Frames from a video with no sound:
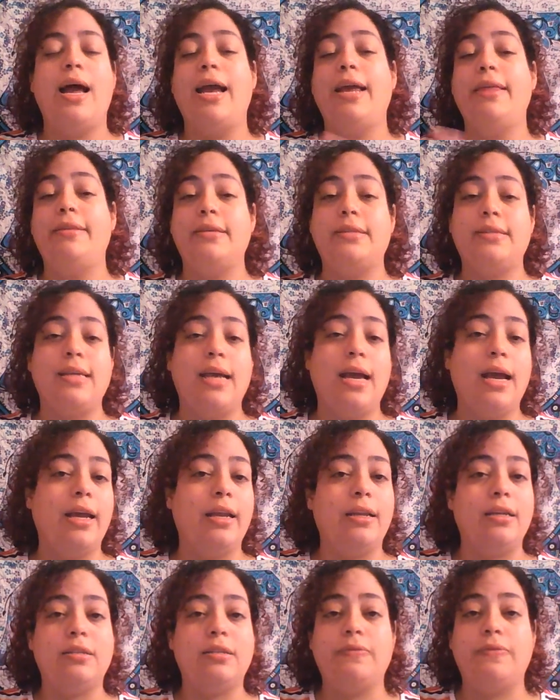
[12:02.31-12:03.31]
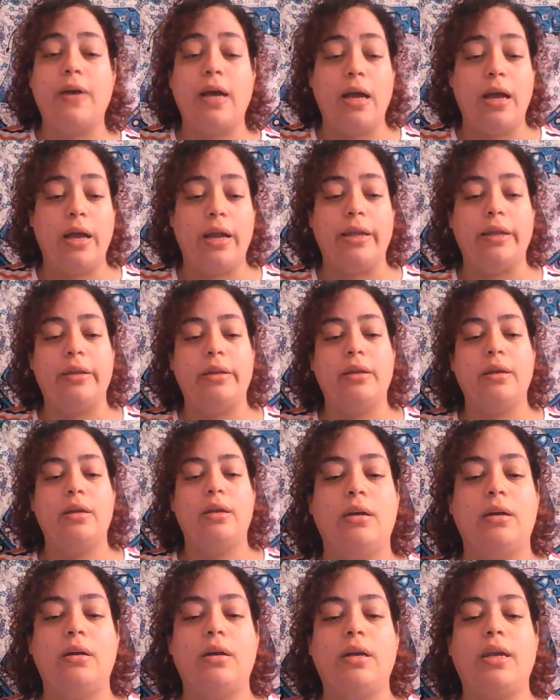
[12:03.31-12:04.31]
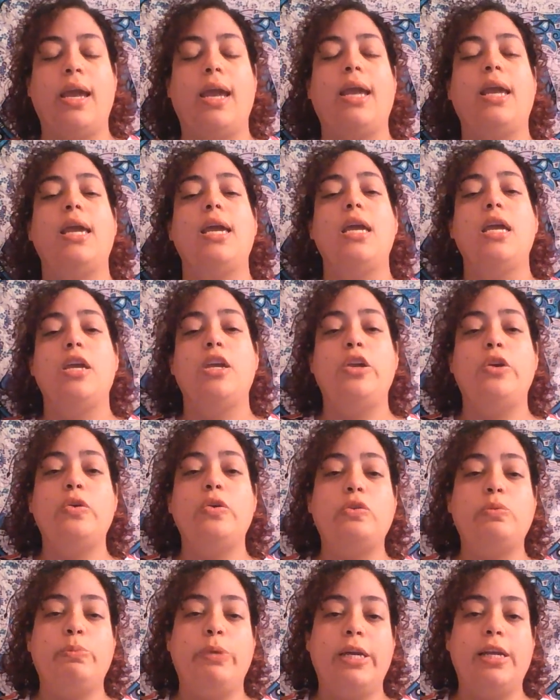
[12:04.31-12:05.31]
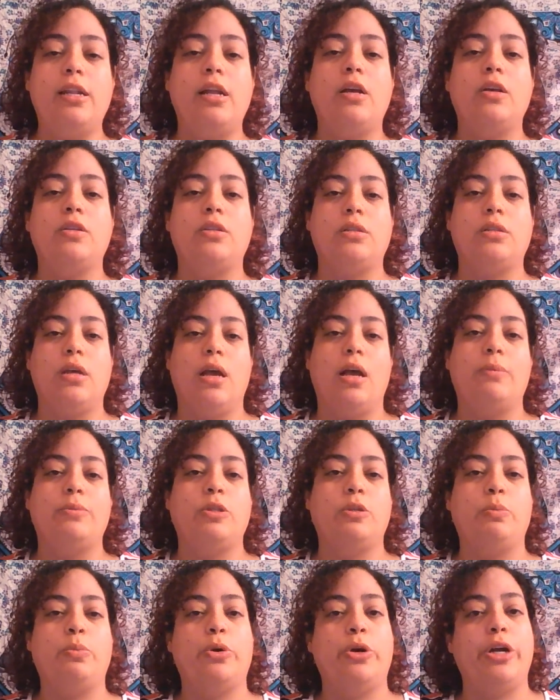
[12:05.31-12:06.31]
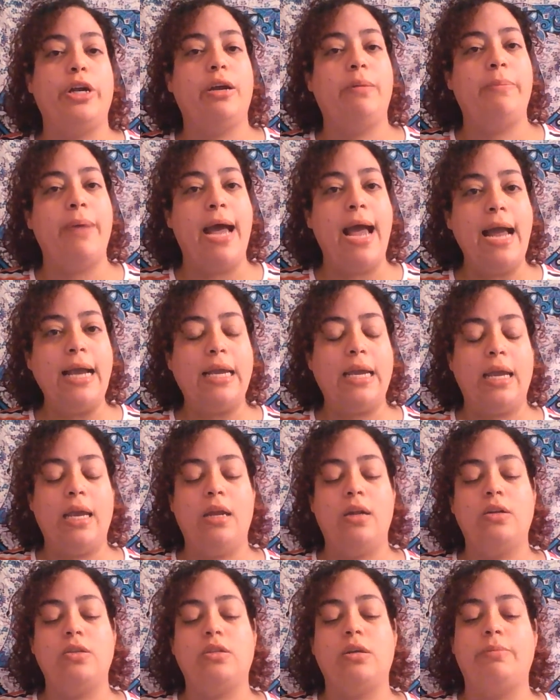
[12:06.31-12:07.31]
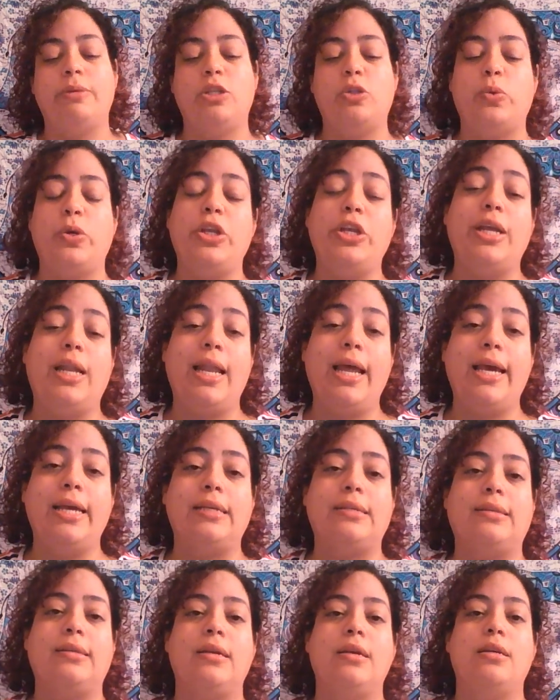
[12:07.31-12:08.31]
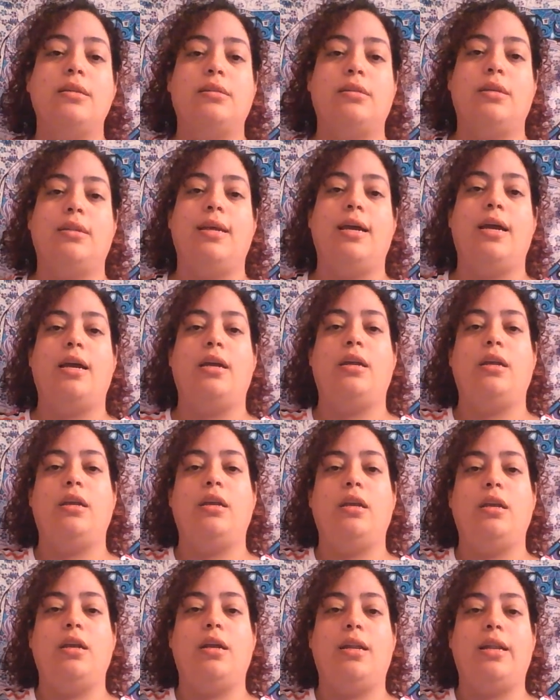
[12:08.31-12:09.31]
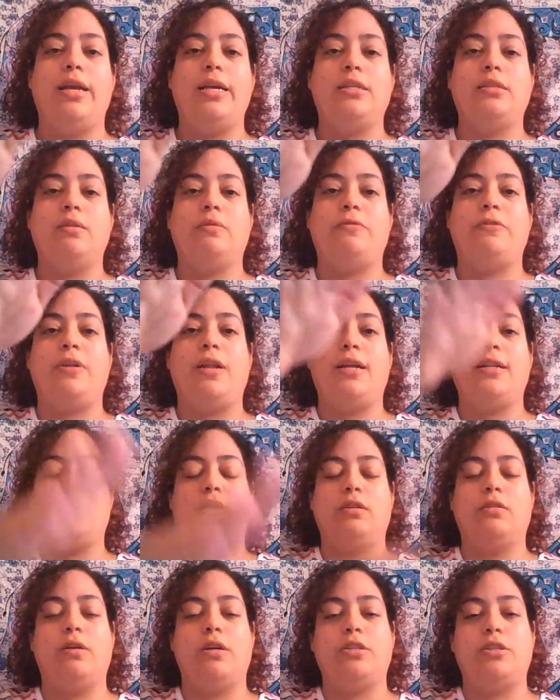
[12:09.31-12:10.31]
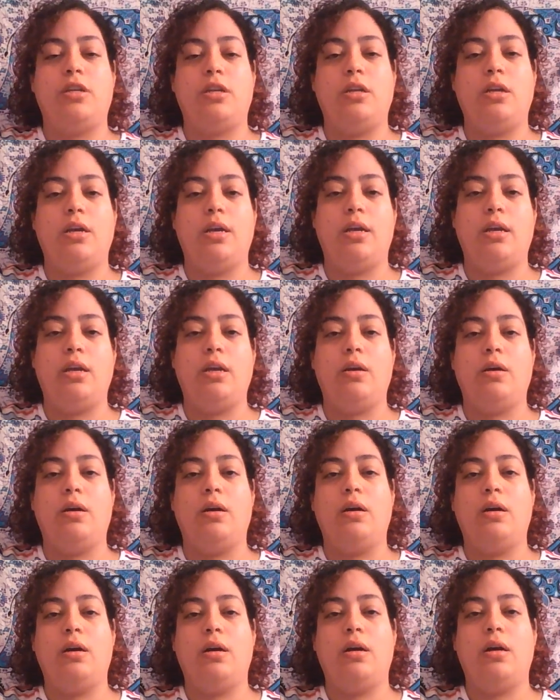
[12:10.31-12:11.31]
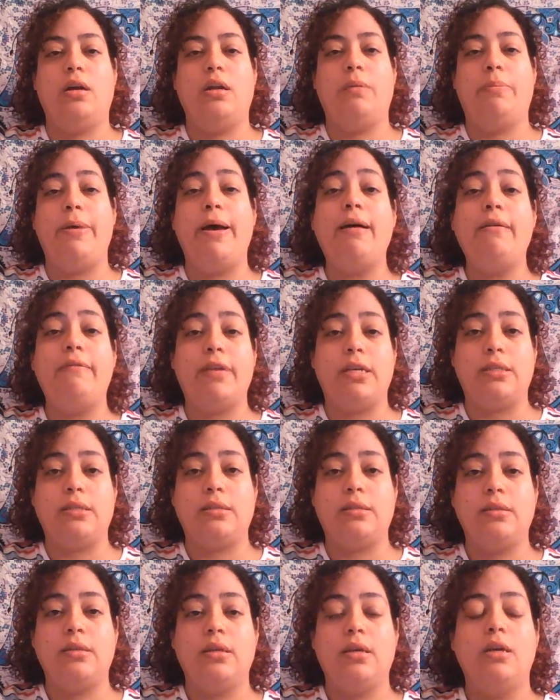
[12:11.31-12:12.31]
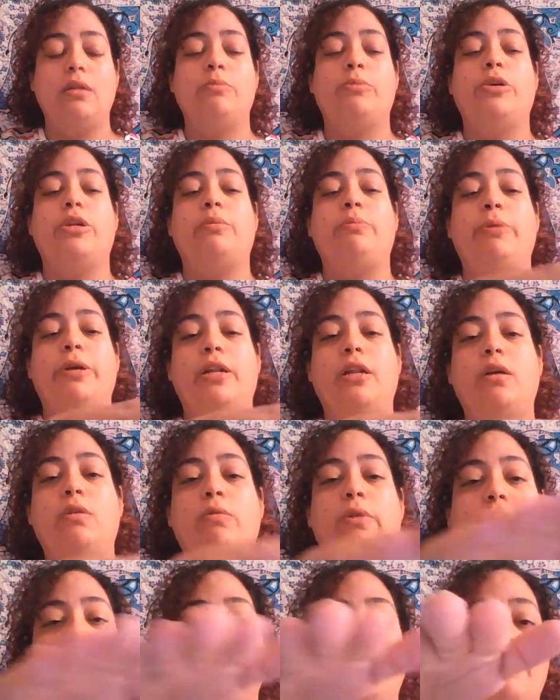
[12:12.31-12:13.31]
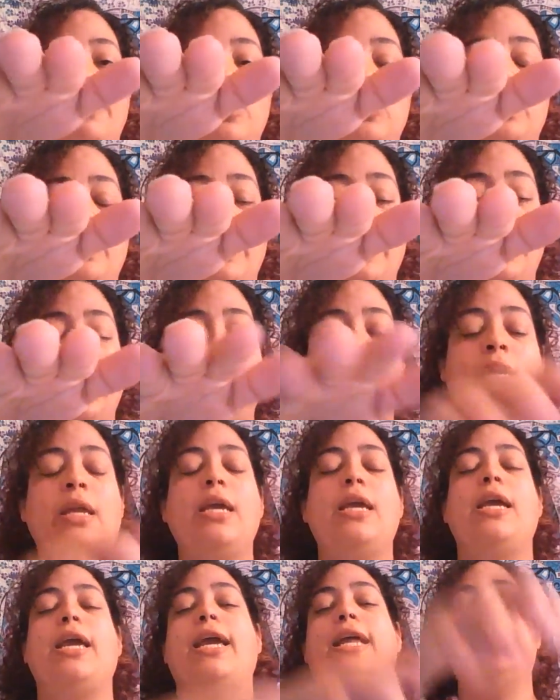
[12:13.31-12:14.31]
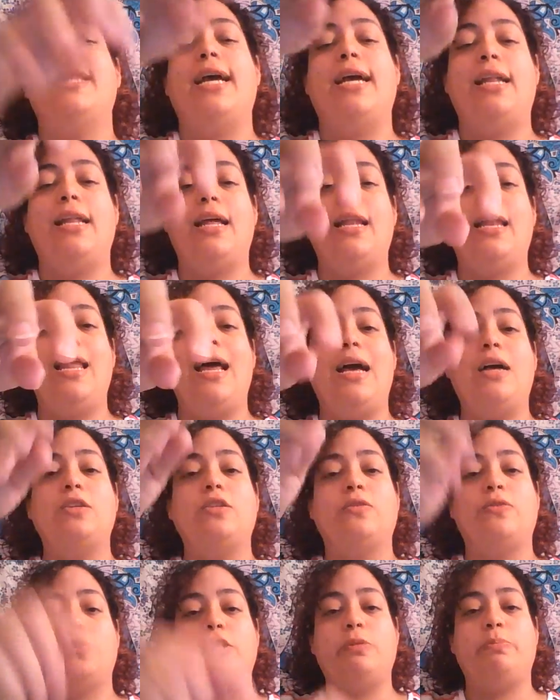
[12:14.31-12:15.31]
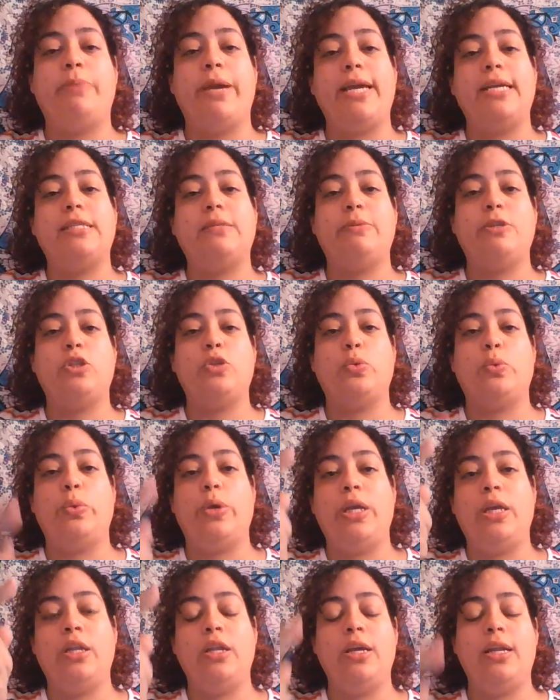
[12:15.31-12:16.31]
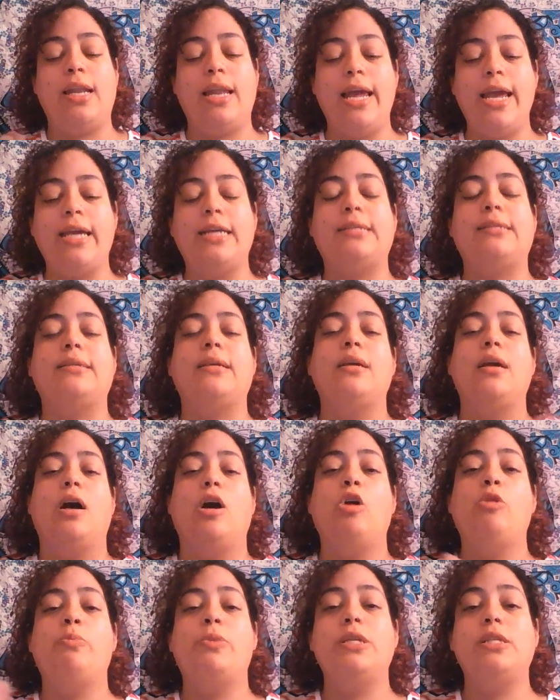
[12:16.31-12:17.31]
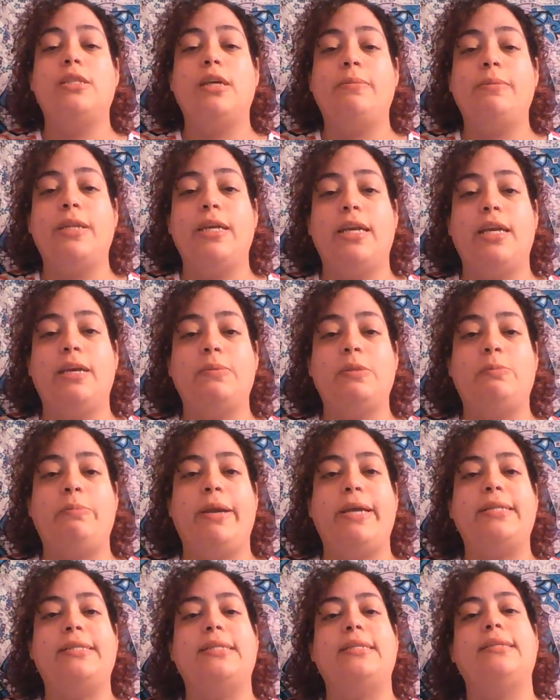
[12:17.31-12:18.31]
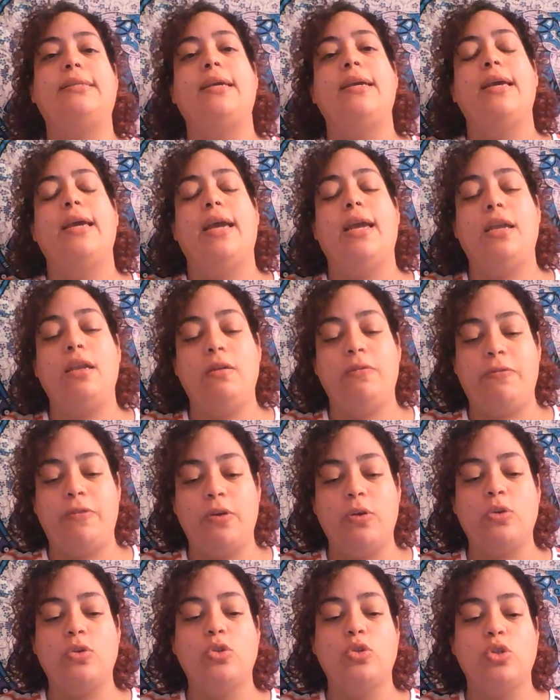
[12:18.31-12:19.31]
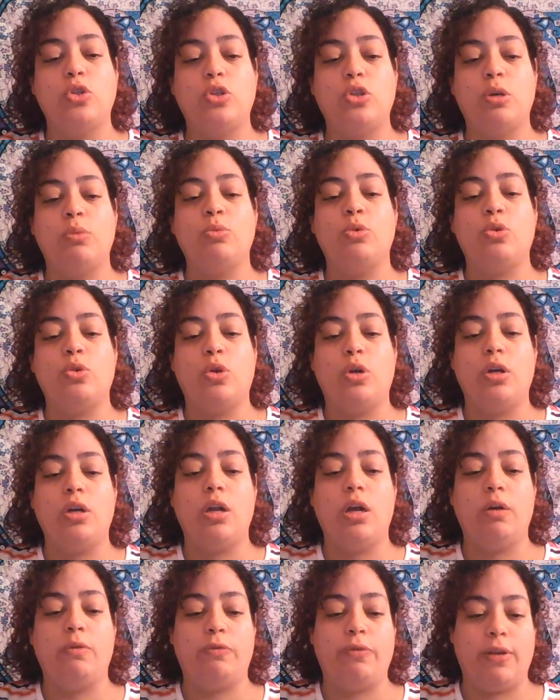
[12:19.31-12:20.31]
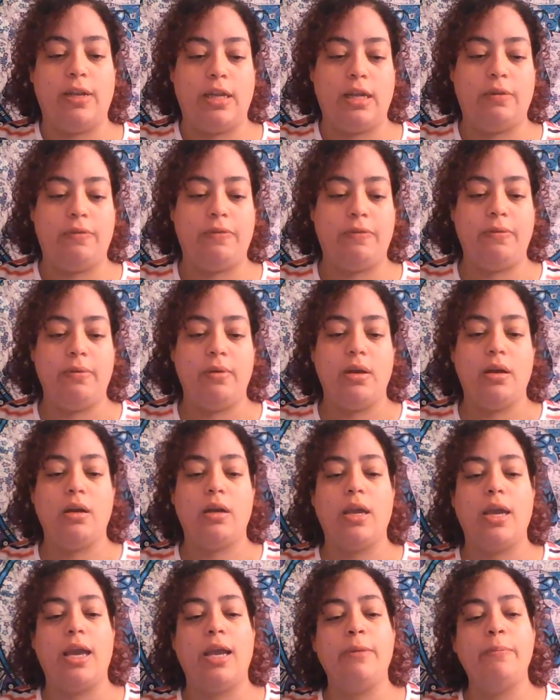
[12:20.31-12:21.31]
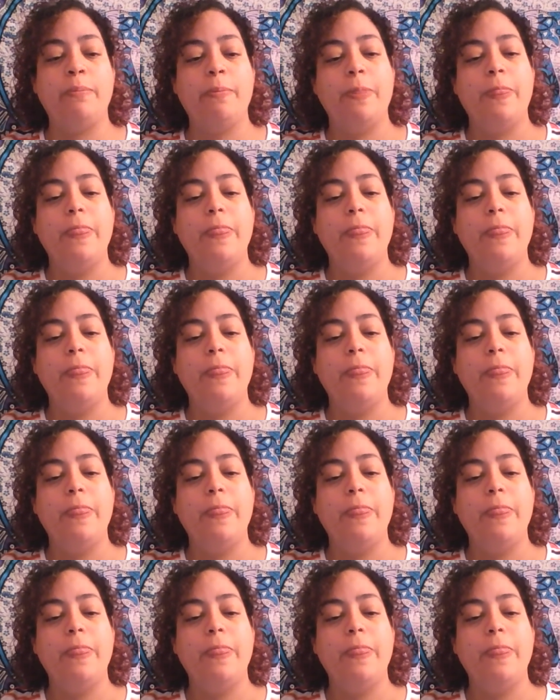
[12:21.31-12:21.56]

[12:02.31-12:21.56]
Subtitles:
Either side is fine. Okay. Use pillows to help support your back and also between your legs so that your legs don't feel like they're crushing your pelvis. Put a pillow right in between, and that allows for space between your legs, opens up the hip spaces, and you feel some sort of relief. Okay.